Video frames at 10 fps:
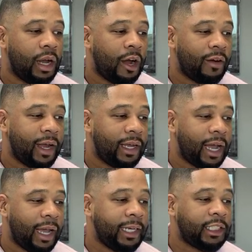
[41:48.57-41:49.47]
All right,
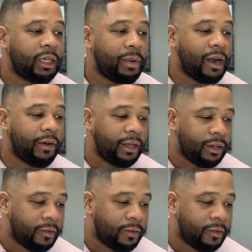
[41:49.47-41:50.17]
Aisha Berry,